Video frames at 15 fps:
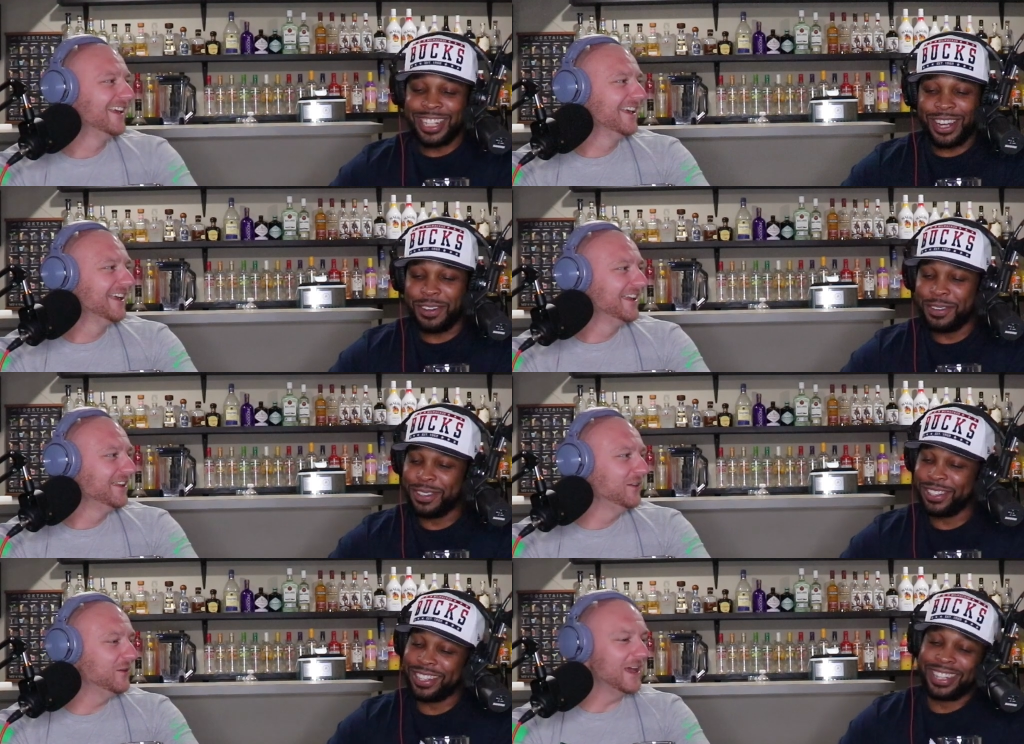
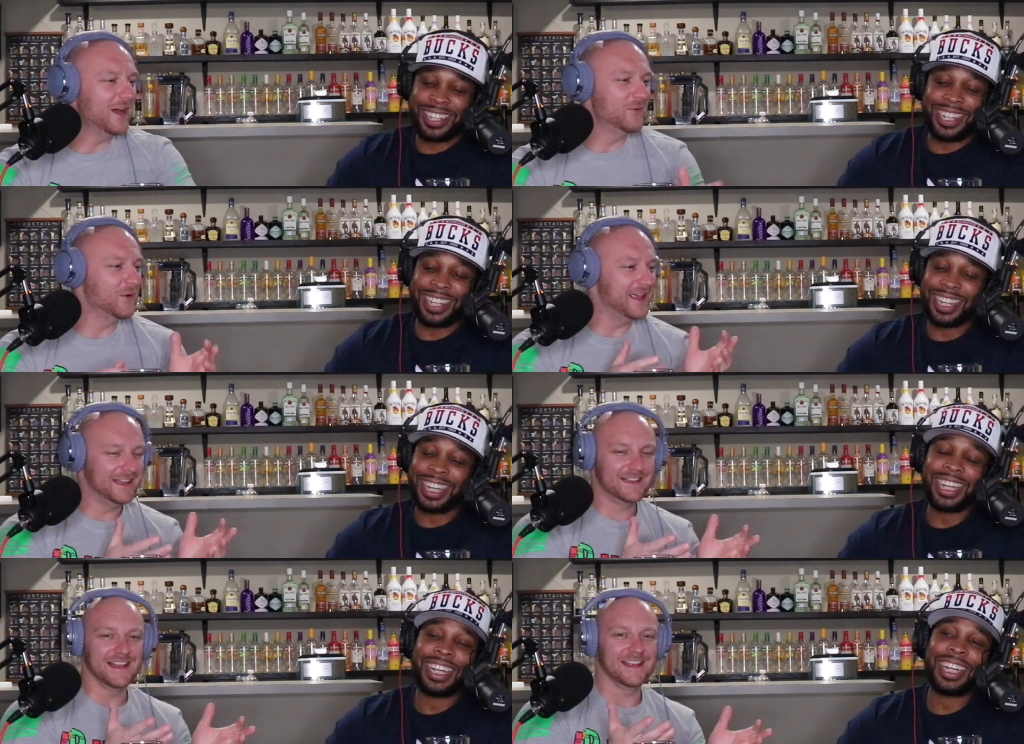Speaker 1: No. You got
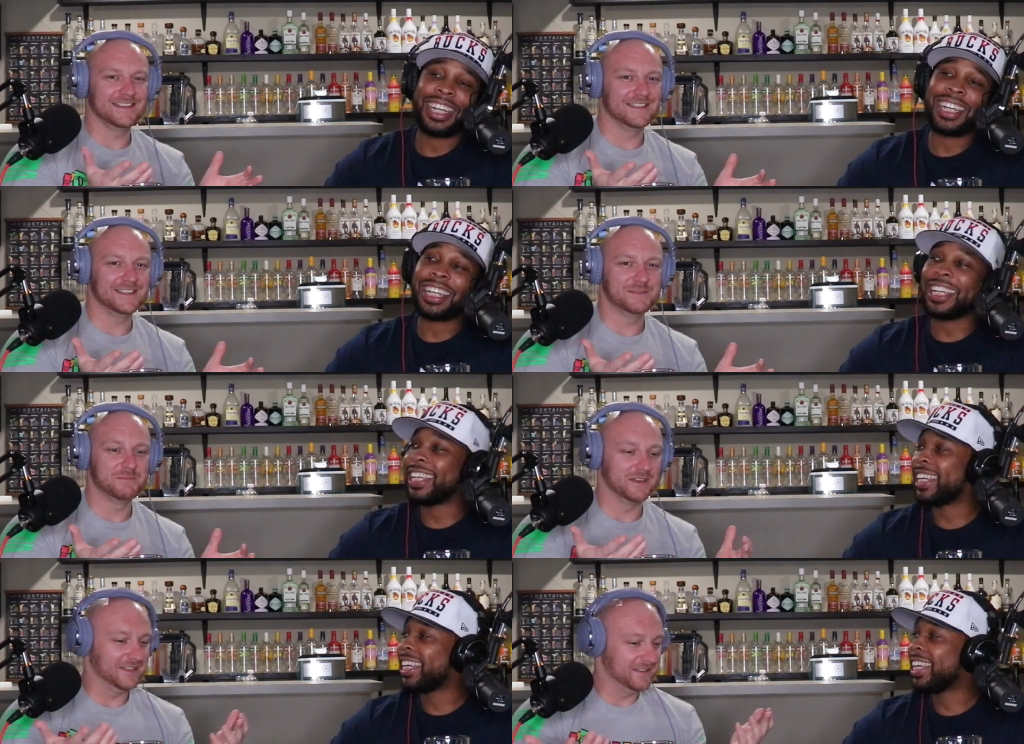weight
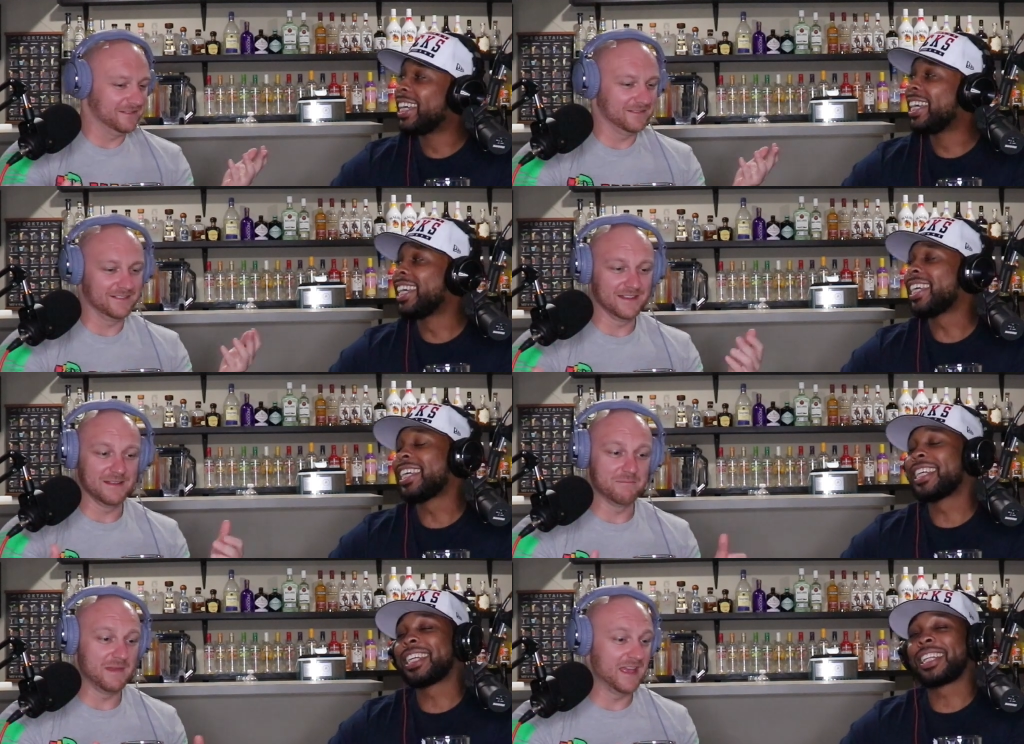classes, but
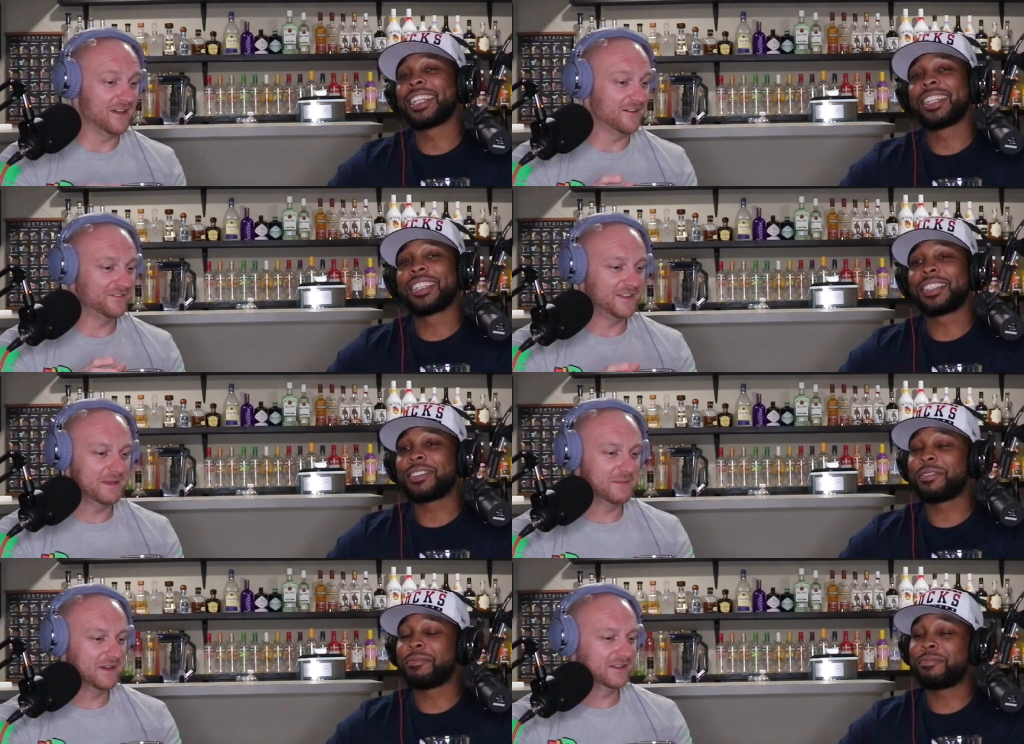male,
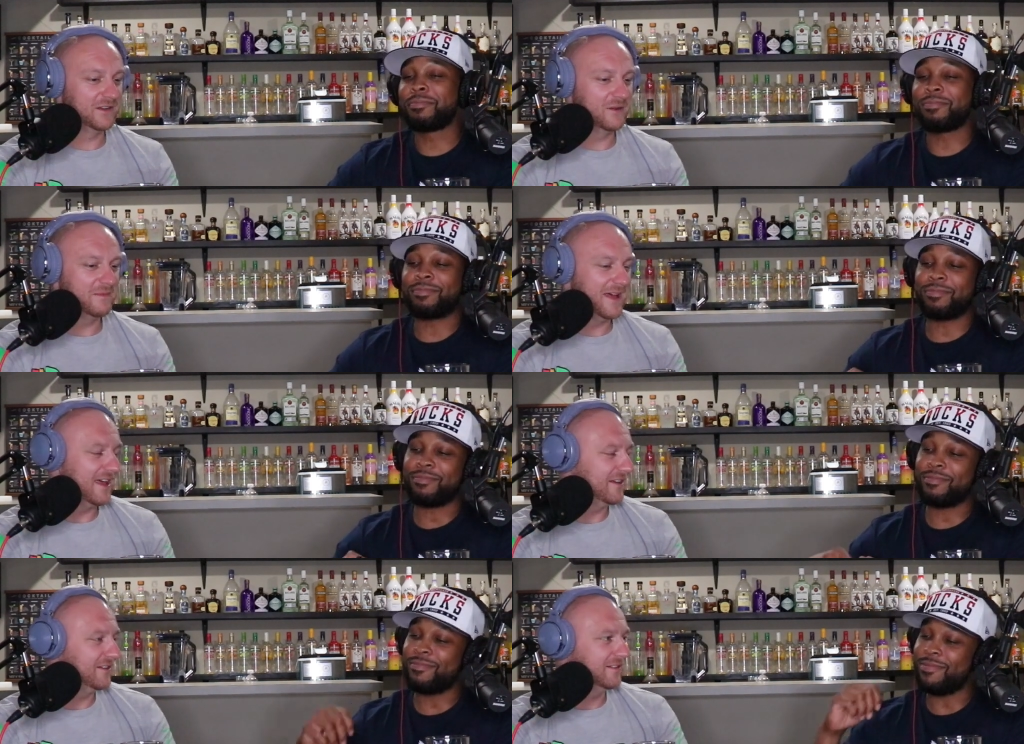female don't
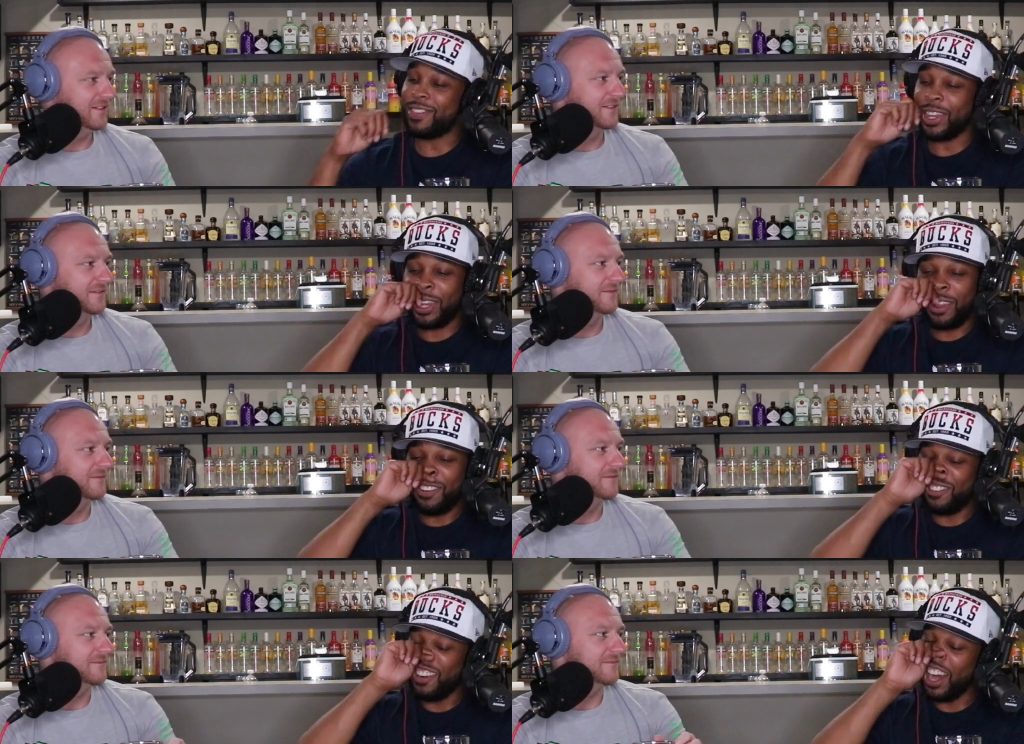matter.
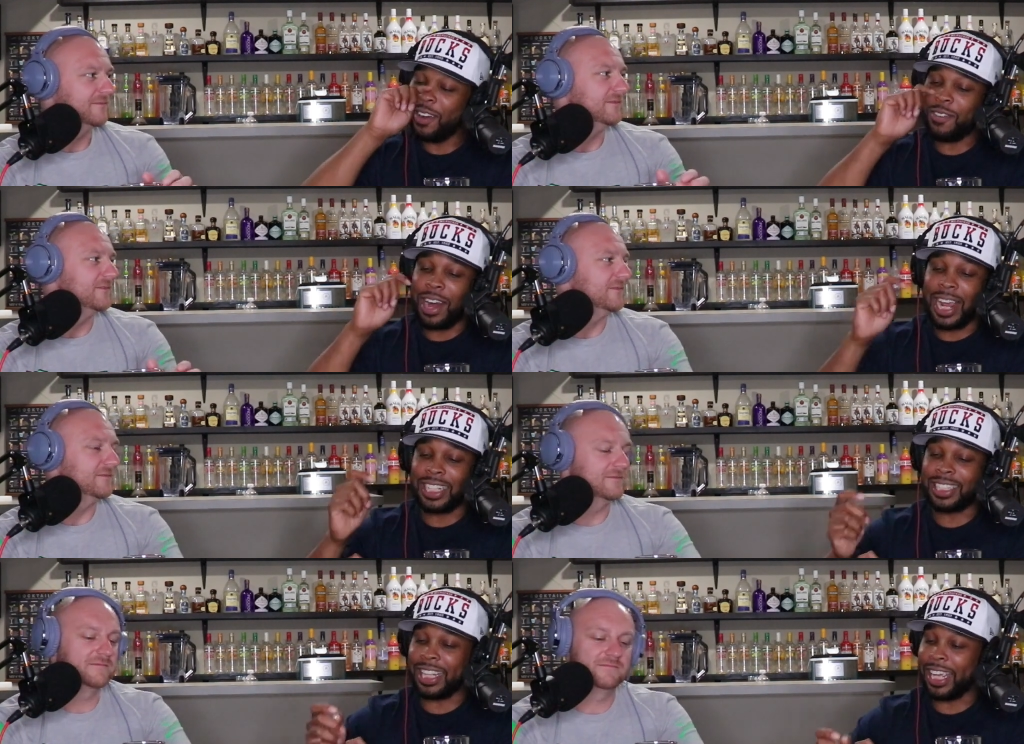
Speaker 2: Ray
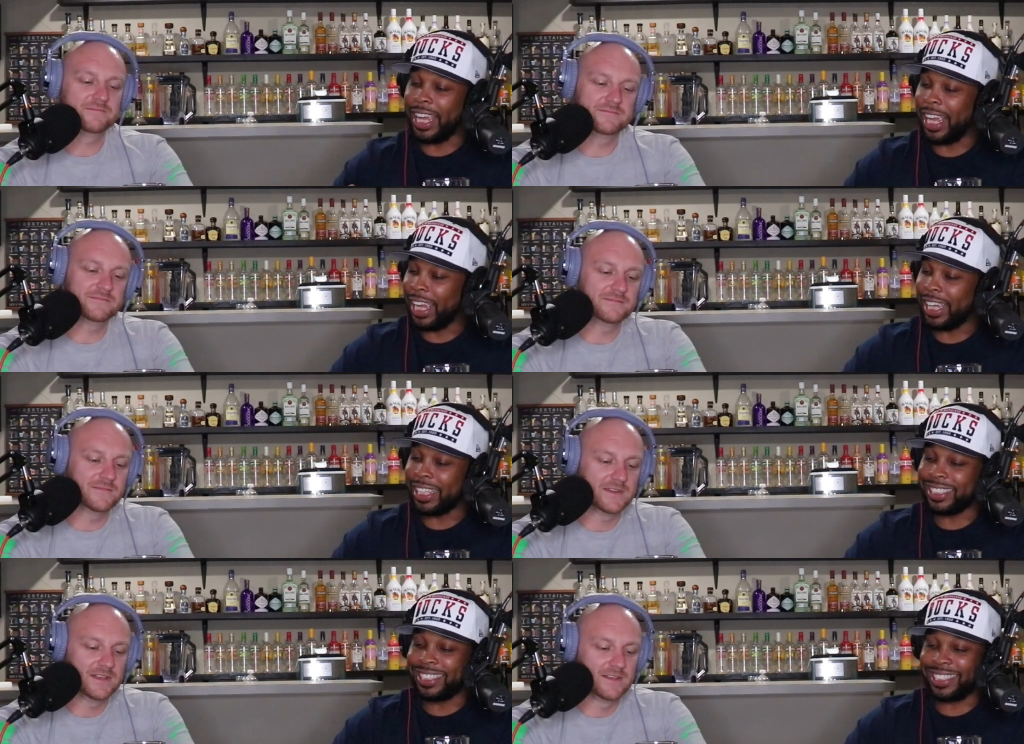Rice, they
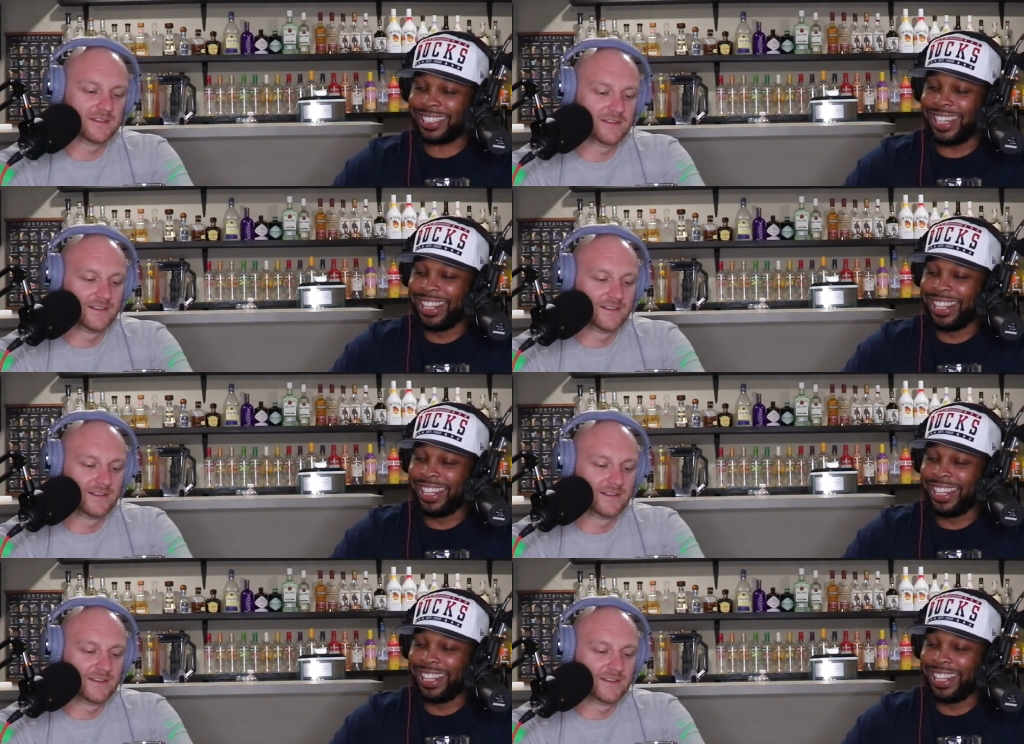ass.